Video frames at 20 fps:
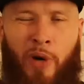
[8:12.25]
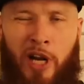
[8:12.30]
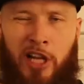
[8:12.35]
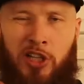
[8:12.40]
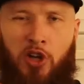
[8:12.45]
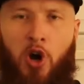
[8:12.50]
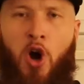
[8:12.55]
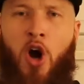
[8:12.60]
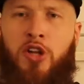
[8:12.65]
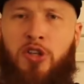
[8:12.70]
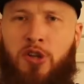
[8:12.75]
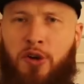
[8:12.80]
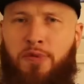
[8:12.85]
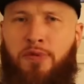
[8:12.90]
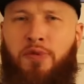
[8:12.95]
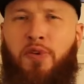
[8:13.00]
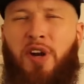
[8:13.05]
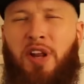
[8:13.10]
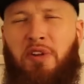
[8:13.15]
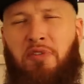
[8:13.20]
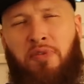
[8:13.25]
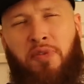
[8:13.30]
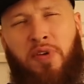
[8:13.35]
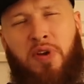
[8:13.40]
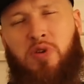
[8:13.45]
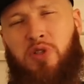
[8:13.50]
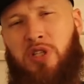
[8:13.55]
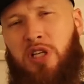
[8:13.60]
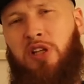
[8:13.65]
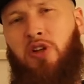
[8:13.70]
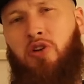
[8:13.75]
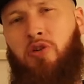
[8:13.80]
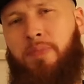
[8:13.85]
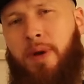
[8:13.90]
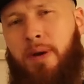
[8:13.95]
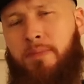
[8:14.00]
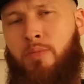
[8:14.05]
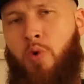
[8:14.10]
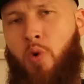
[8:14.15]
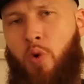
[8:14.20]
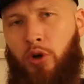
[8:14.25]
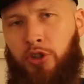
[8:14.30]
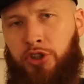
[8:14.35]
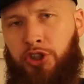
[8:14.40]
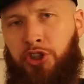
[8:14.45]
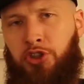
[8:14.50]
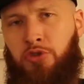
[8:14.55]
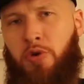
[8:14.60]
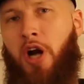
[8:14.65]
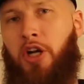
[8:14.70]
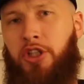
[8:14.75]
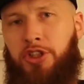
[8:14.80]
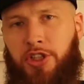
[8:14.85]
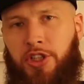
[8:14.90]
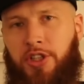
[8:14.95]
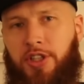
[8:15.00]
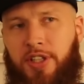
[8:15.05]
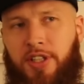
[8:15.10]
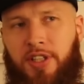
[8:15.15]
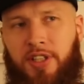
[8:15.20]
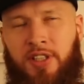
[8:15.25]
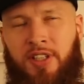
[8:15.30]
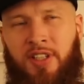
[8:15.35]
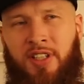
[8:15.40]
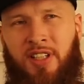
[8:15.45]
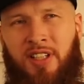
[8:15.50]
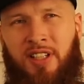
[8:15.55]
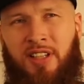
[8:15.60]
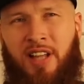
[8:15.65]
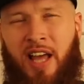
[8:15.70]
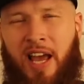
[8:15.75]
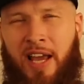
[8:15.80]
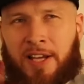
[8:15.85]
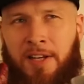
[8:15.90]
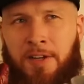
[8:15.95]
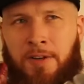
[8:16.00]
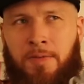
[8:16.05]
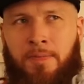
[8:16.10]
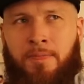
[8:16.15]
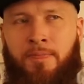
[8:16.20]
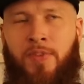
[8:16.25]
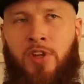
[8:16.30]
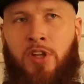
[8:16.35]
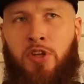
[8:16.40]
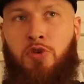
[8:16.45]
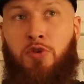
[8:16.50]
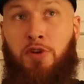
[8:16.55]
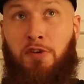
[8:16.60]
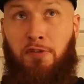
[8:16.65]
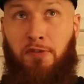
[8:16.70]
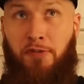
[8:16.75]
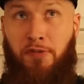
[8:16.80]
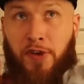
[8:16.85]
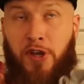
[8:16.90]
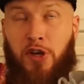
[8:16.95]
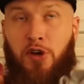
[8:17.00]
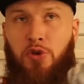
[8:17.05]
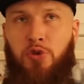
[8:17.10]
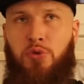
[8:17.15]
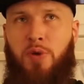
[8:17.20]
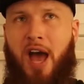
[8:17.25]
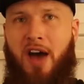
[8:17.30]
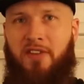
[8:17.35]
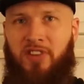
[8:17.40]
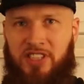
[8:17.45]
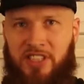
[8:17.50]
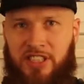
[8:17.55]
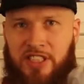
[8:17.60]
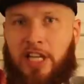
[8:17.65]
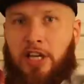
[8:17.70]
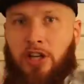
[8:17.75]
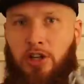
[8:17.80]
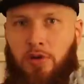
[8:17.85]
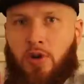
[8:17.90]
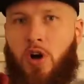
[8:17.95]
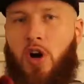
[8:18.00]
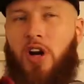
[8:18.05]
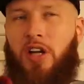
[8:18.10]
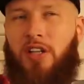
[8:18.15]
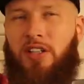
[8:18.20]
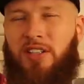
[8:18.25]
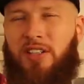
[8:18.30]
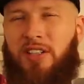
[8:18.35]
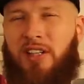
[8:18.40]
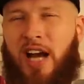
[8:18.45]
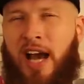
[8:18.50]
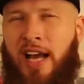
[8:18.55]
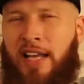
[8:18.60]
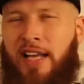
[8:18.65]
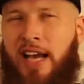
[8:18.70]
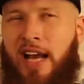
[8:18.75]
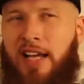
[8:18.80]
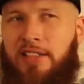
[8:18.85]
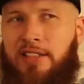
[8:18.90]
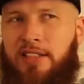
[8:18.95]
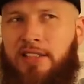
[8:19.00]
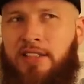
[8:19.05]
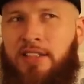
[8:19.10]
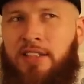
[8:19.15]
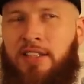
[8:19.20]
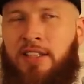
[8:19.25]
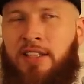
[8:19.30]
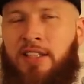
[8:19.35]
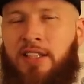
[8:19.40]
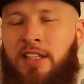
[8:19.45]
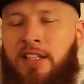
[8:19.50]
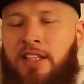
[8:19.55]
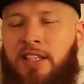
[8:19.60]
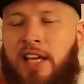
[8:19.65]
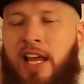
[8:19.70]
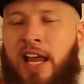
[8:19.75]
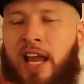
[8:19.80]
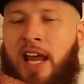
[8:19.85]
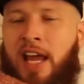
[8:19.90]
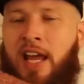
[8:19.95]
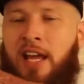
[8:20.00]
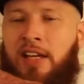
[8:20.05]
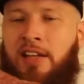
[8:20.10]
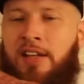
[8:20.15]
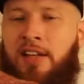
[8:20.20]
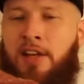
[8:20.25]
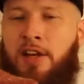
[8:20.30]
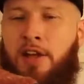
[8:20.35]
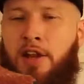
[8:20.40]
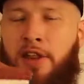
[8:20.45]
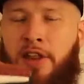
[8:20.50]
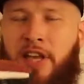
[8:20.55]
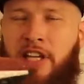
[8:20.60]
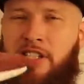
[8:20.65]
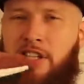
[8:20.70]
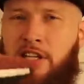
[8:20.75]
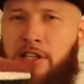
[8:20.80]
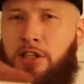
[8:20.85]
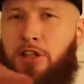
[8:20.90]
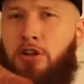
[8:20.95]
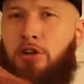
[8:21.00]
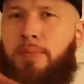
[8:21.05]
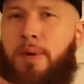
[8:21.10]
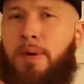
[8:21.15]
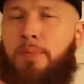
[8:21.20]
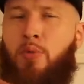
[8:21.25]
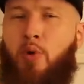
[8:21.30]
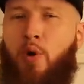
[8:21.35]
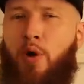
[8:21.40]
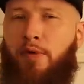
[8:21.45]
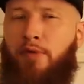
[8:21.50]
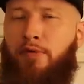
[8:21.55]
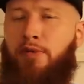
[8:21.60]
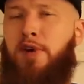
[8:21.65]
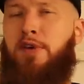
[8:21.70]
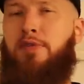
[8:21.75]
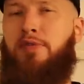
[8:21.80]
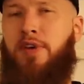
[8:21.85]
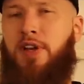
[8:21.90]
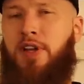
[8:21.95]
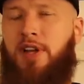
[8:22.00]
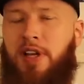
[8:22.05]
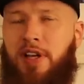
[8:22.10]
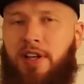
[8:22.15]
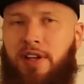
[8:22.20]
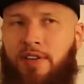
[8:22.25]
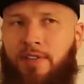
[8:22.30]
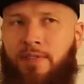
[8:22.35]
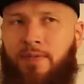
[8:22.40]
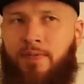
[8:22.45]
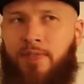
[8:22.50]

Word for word: when it's on your foot, it feels a little bit more structured. Like you can feel you have a sneaker on, I guess. And this is a little bit more free feeling.